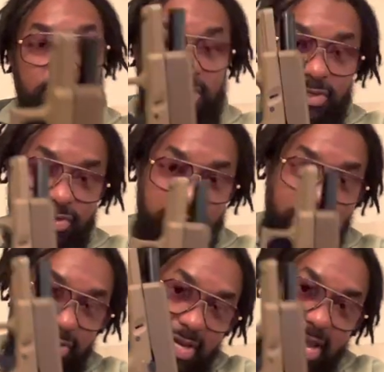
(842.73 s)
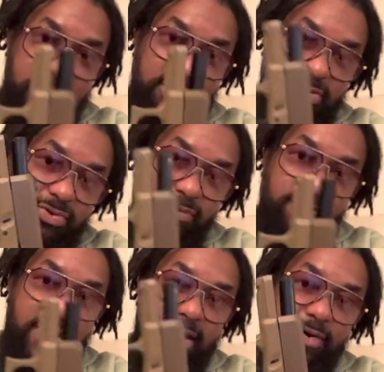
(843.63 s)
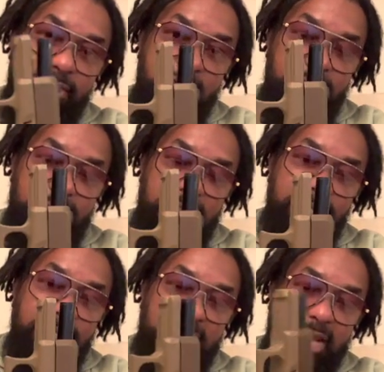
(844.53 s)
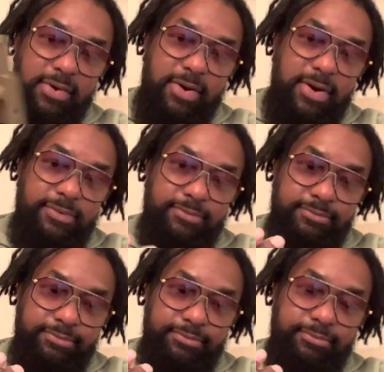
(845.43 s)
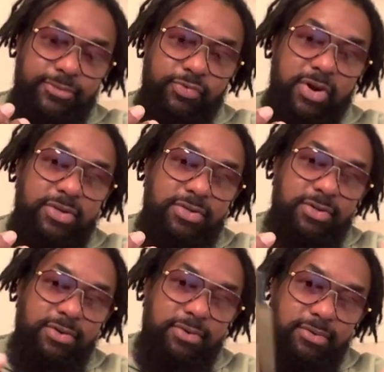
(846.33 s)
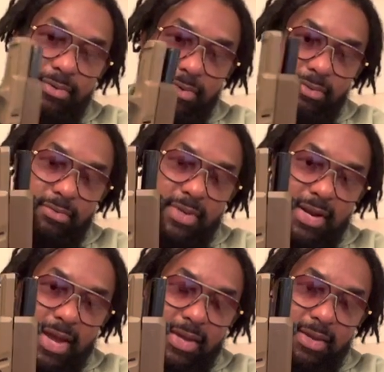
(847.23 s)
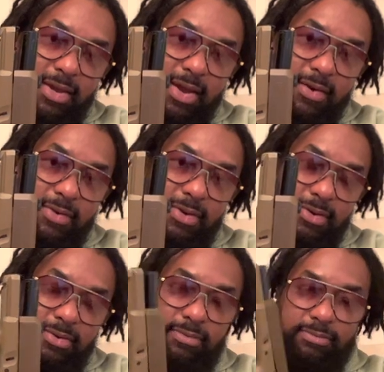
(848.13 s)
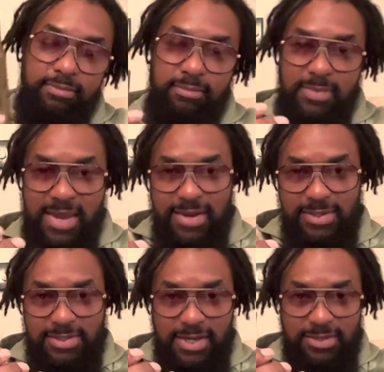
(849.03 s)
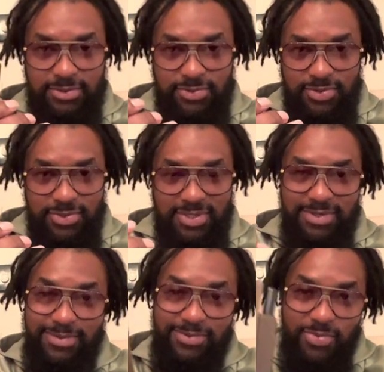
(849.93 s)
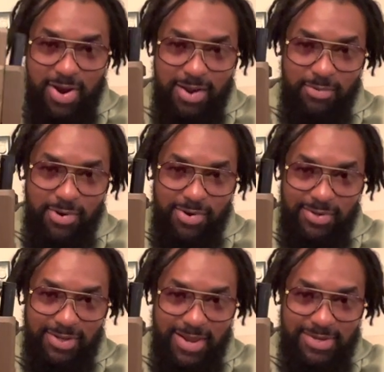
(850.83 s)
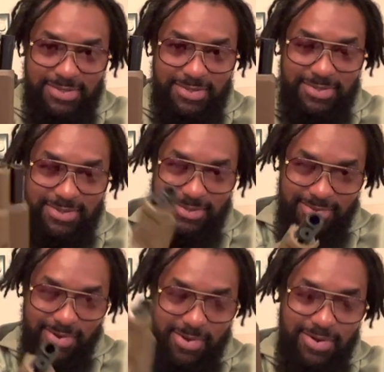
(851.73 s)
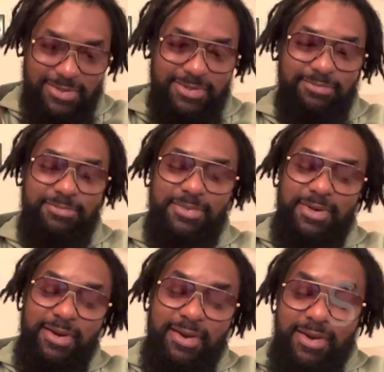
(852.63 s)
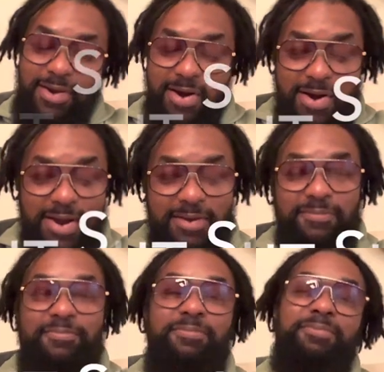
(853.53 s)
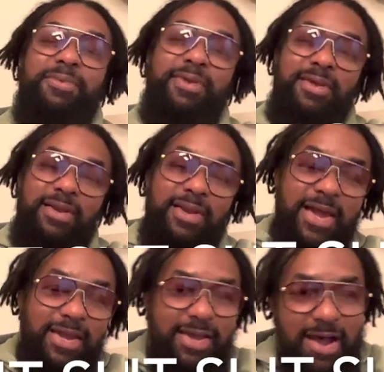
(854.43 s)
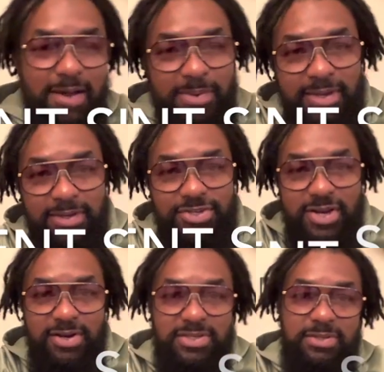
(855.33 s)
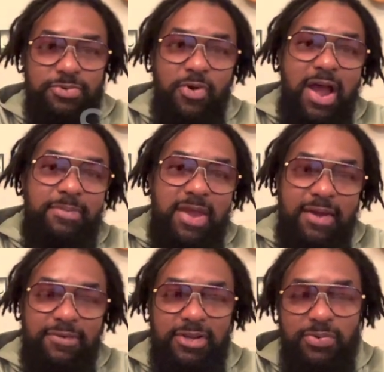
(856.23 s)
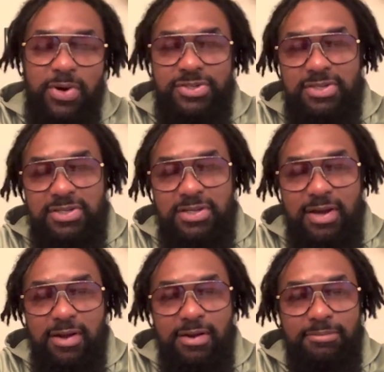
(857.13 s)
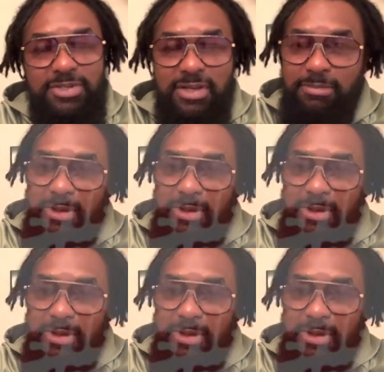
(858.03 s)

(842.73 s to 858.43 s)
wanted to show you guys the two firearms that are registered that I can carry in the state of New Jersey, where I'm currently licensed. Awesome. All right. Like, comment, share, subscribe. If you have any questions, send